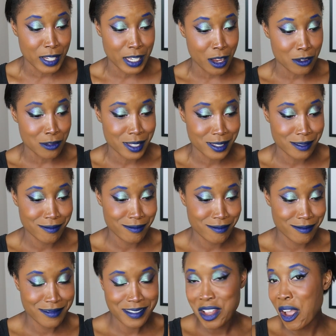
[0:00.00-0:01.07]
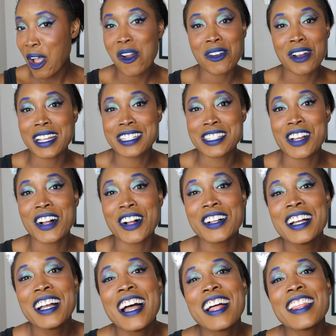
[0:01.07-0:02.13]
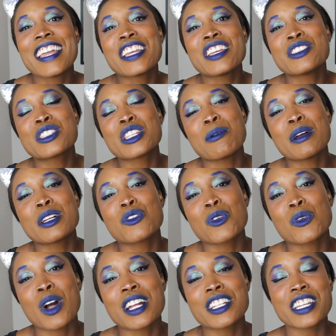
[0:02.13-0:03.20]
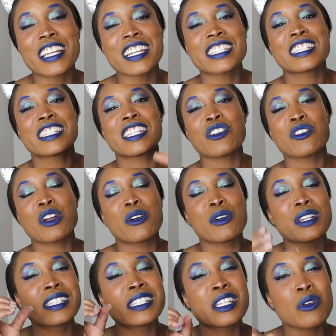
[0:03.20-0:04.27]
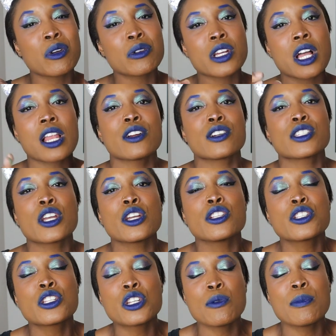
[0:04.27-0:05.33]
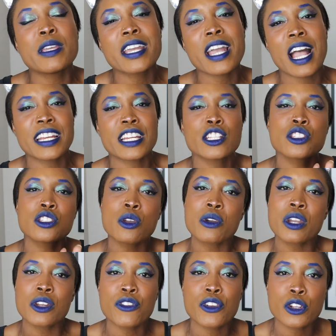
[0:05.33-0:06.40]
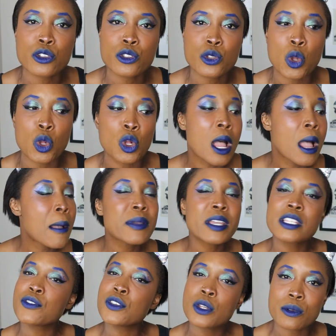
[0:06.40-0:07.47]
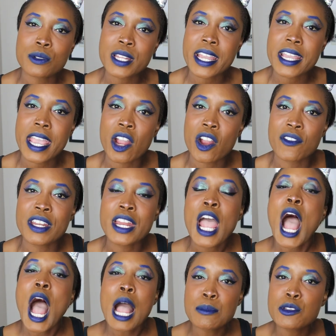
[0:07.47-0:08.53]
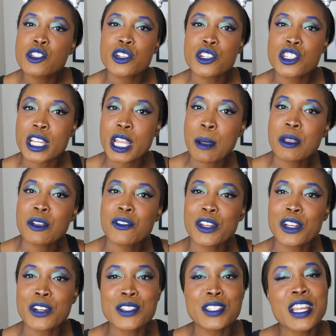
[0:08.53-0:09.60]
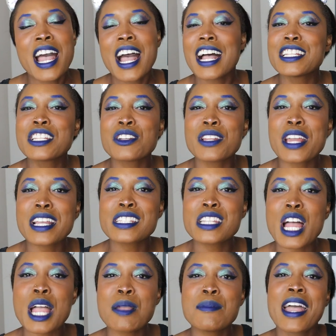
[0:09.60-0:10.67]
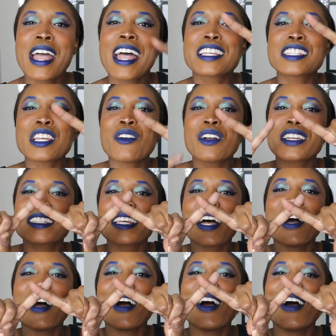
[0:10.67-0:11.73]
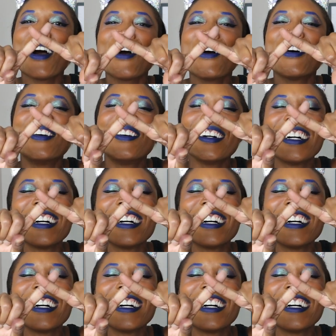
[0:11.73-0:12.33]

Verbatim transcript: videos. All right, y'all. Thank you so much for watching. It's zero, zero dollars to be kind. It's so good for your soul because if you don't take care of it, I'm sure shit coming for yours. Until next time, XOXO.